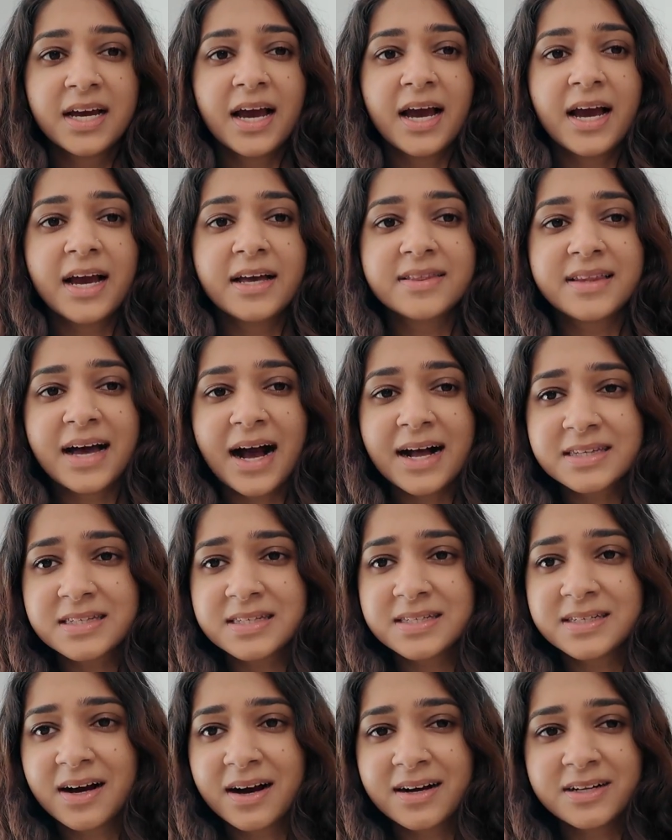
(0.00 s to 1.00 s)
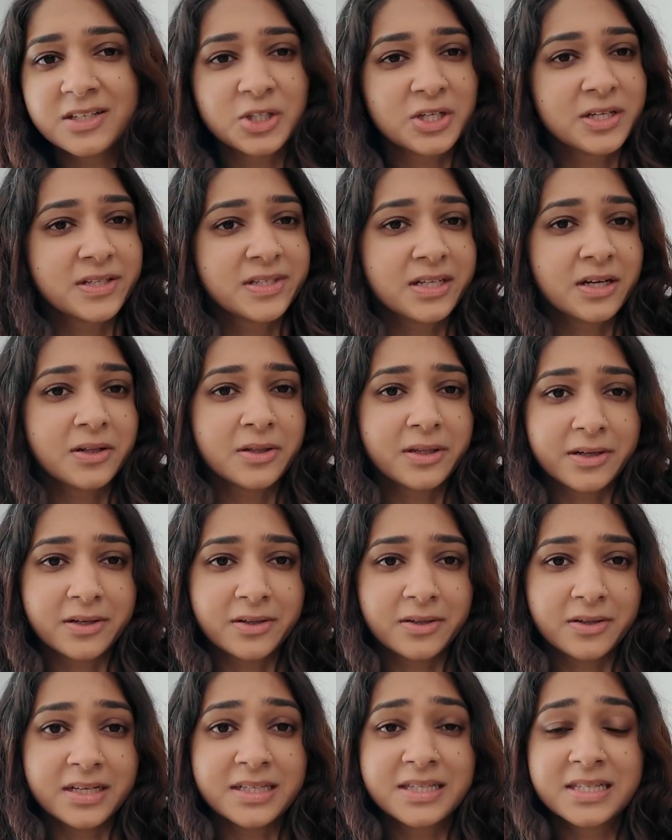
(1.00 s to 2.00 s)
And that's not just a
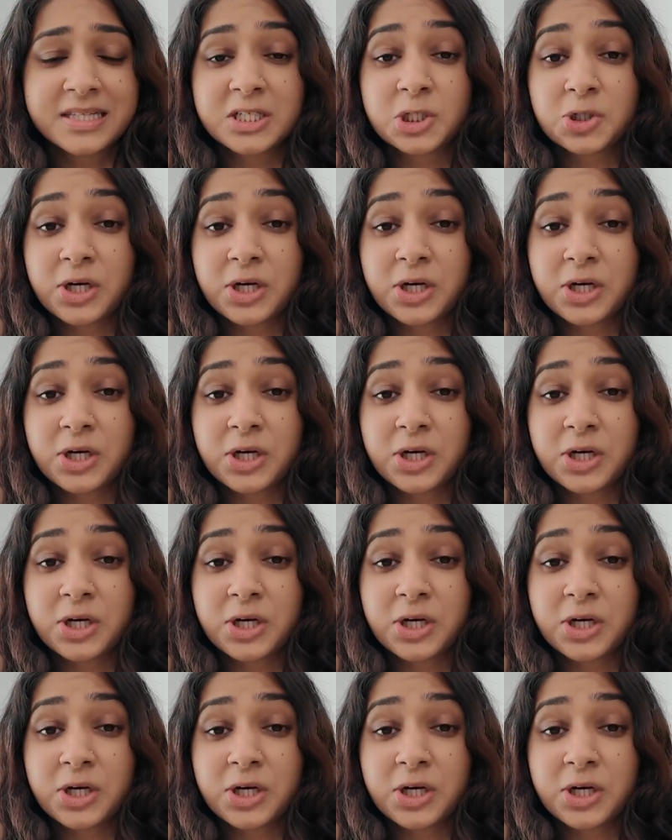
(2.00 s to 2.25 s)
little, it's